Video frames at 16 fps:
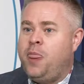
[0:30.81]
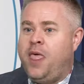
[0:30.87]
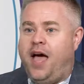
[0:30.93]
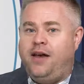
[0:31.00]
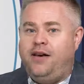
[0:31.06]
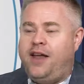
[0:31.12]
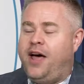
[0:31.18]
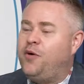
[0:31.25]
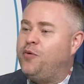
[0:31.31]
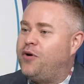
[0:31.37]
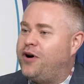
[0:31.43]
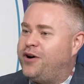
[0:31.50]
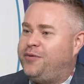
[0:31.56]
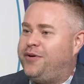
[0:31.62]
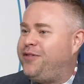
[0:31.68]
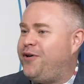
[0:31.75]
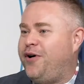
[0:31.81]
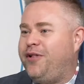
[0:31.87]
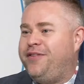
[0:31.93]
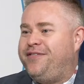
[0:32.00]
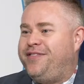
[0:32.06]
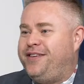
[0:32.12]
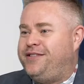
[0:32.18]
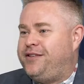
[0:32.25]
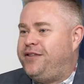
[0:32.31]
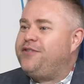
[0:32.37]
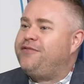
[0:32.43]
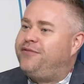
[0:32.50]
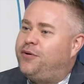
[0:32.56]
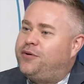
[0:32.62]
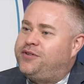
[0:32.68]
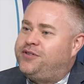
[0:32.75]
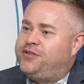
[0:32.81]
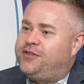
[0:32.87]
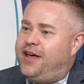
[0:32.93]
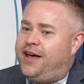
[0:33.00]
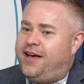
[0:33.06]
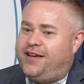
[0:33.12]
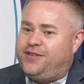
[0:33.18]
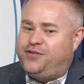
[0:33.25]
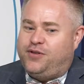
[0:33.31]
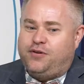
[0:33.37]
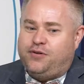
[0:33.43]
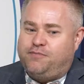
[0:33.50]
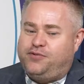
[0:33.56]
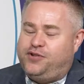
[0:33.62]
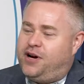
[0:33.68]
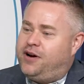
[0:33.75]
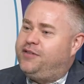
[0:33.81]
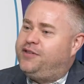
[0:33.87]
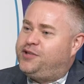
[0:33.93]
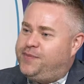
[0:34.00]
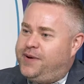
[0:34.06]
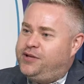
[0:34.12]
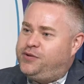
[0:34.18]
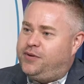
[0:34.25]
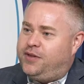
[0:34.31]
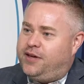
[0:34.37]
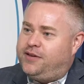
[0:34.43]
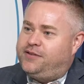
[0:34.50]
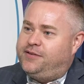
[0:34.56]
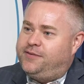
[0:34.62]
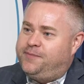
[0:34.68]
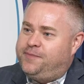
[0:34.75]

and network with all of these other folks as they're sharing the space with us.